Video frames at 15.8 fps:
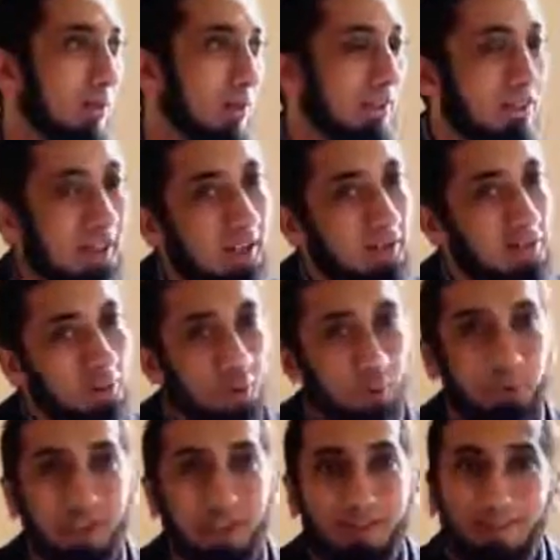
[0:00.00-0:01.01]
Instead of
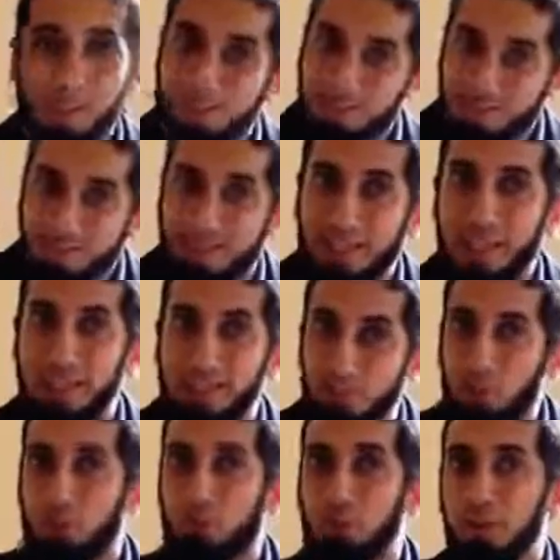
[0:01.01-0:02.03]
2 names, that's the
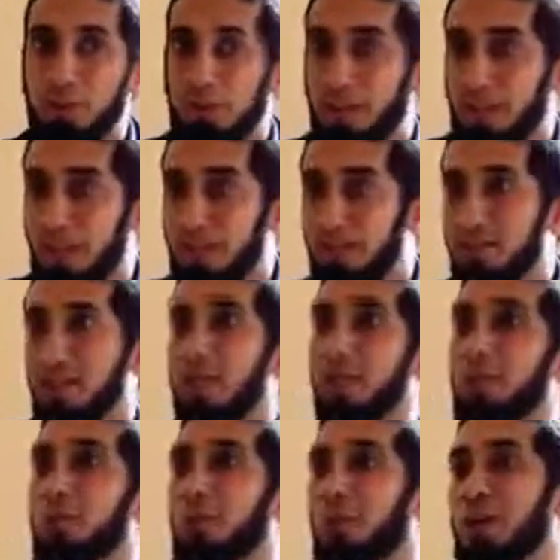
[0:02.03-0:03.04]
case, normally the case,
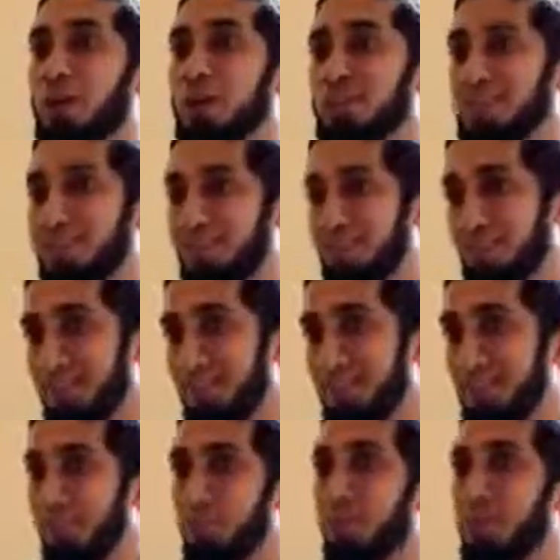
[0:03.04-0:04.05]
twice.
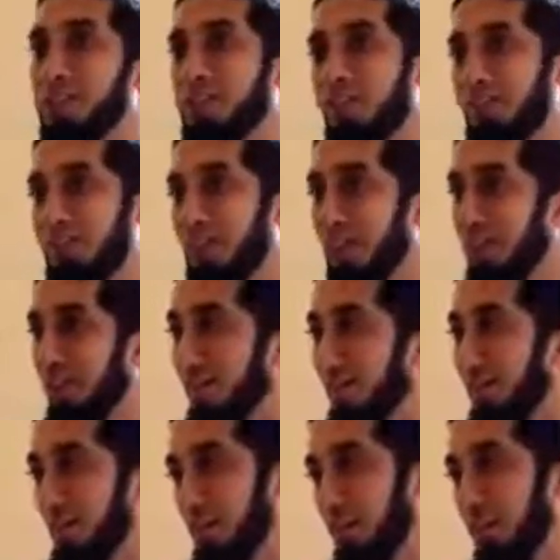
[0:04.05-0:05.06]
Twice of that.
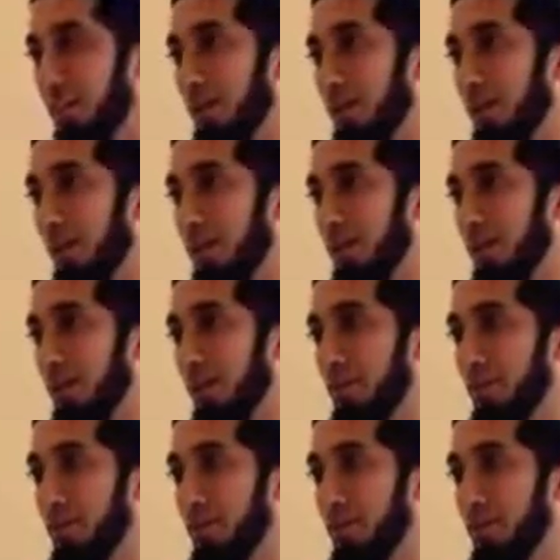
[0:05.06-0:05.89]
SubhanAllah.